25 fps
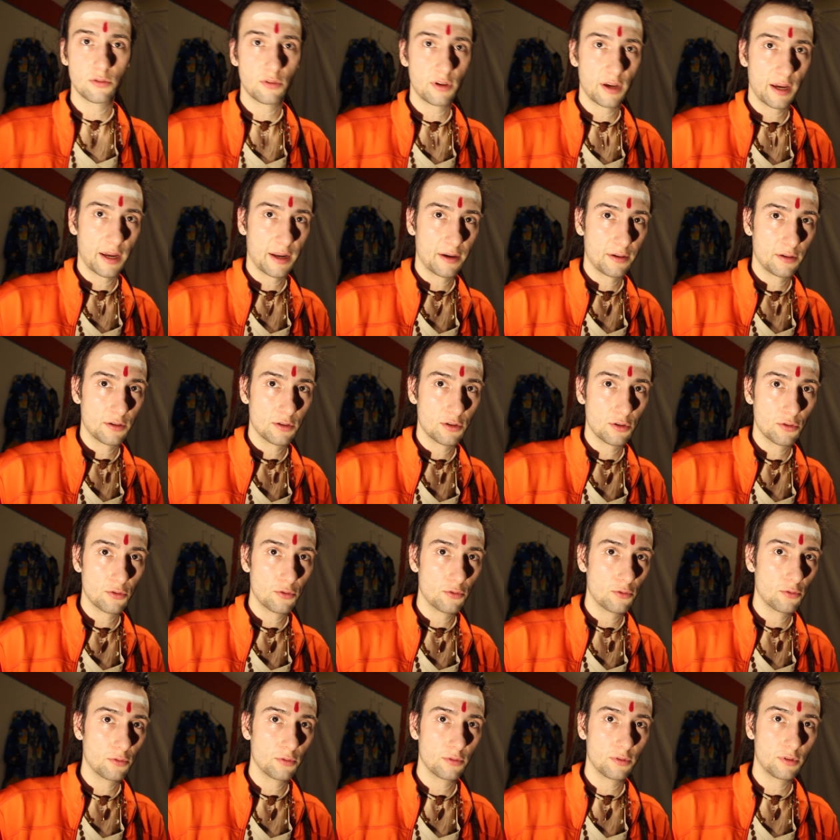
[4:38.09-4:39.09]
You can
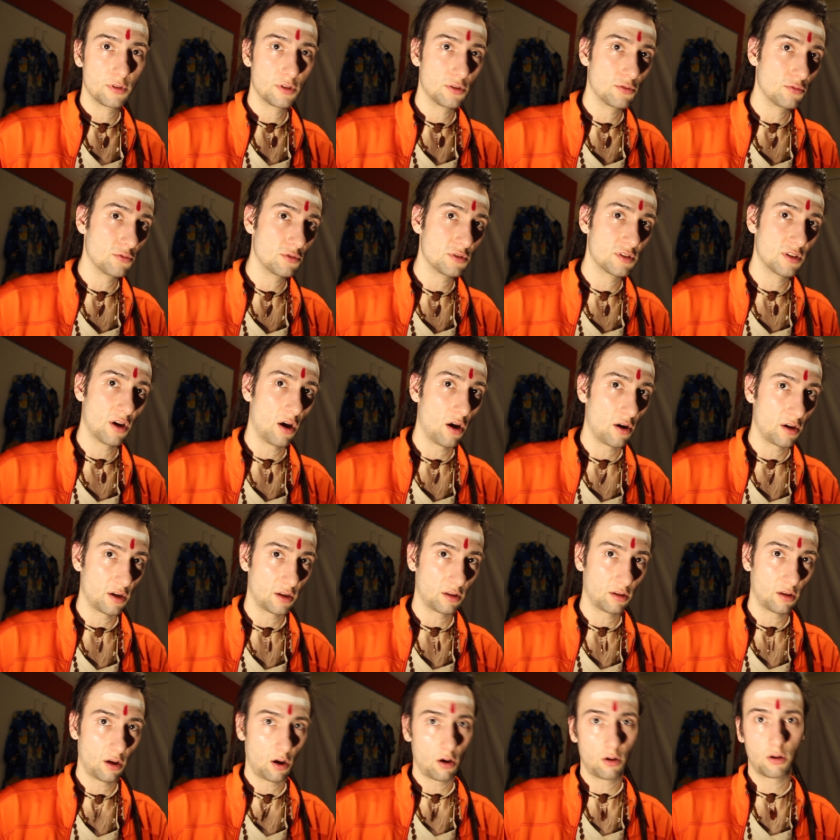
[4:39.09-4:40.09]
do use
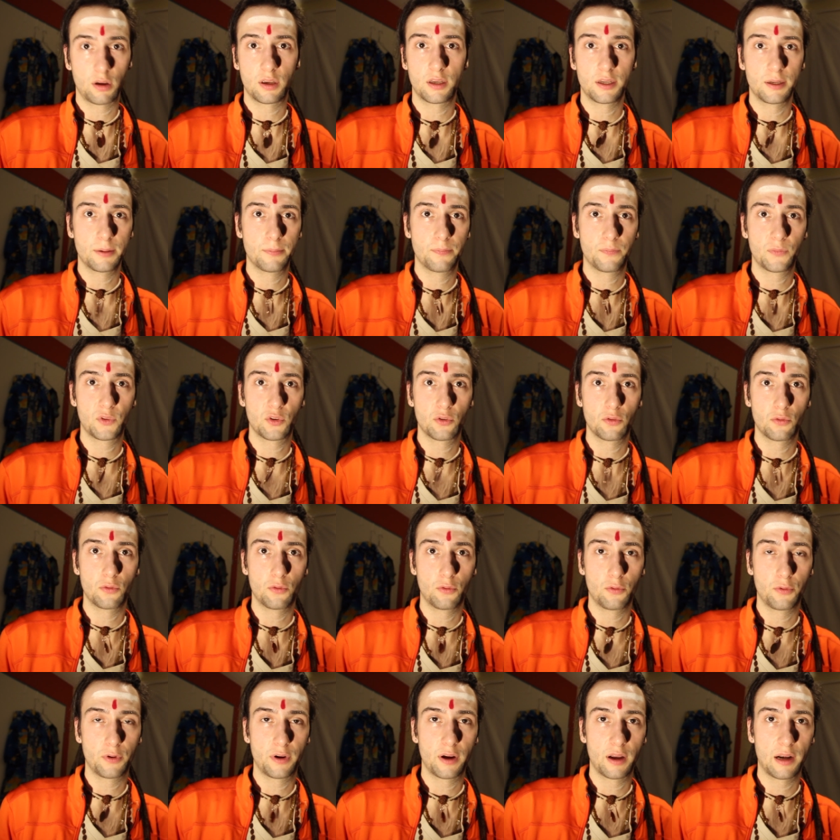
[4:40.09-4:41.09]
haritaki to
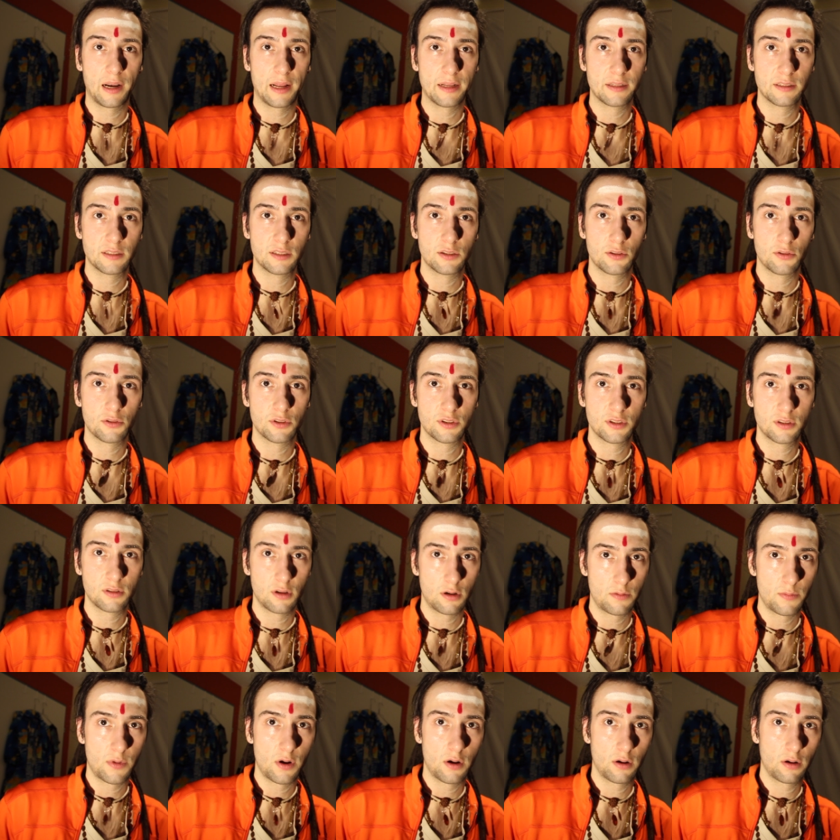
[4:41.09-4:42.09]
cleanse your
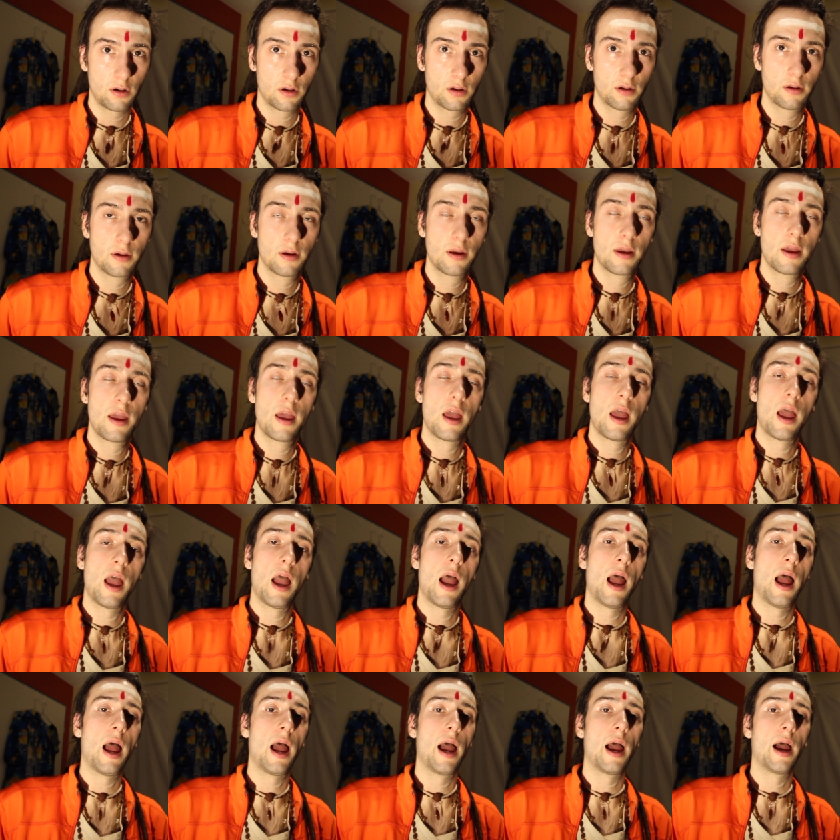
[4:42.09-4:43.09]
stomach,
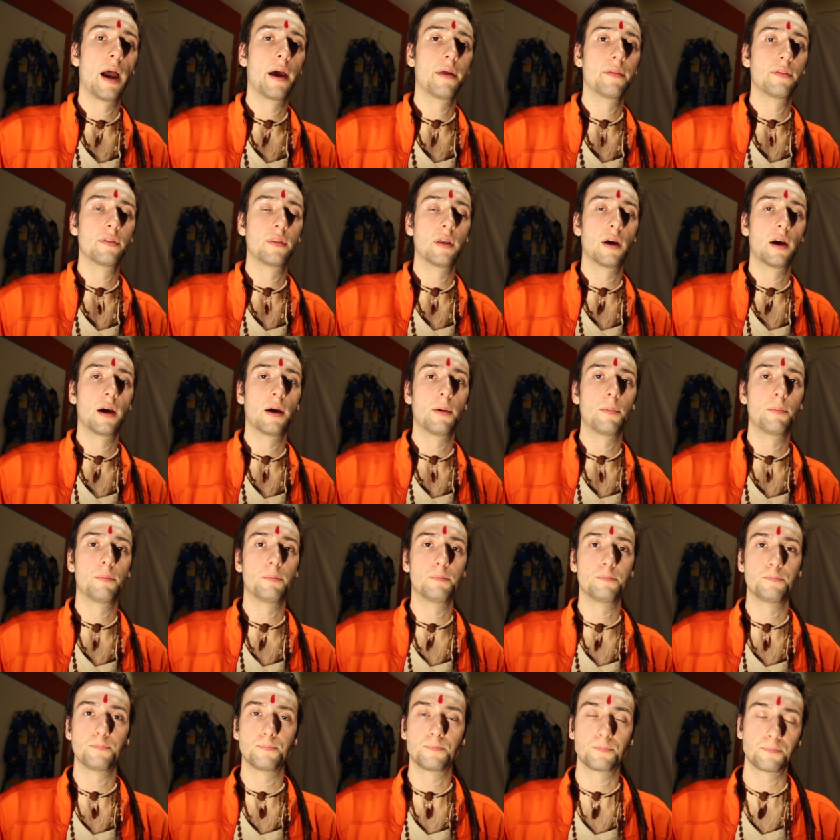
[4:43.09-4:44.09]
and
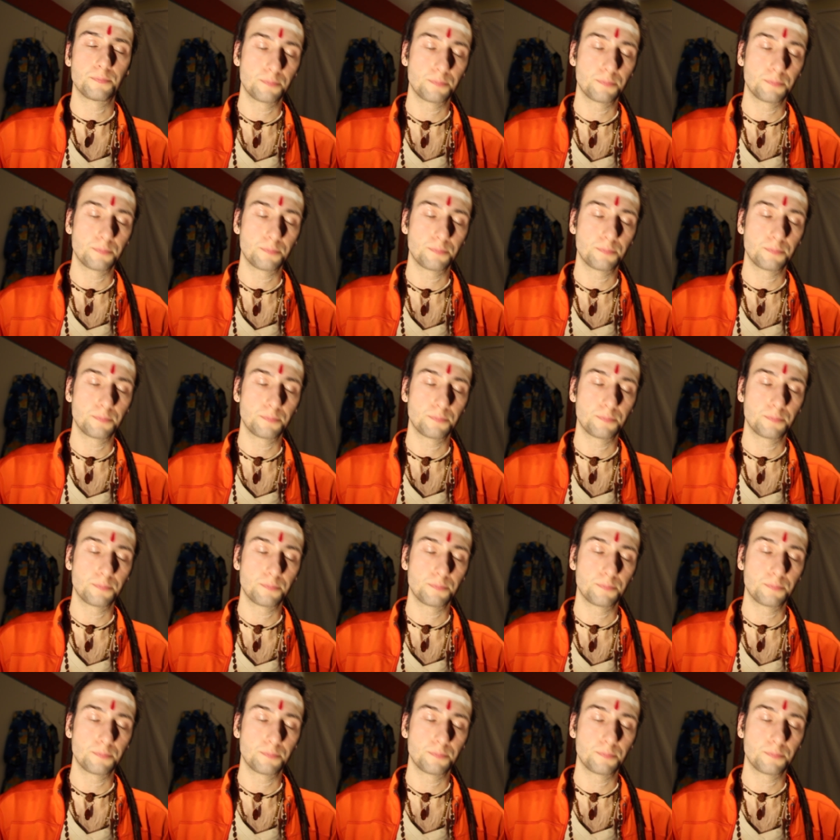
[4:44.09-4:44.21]
um,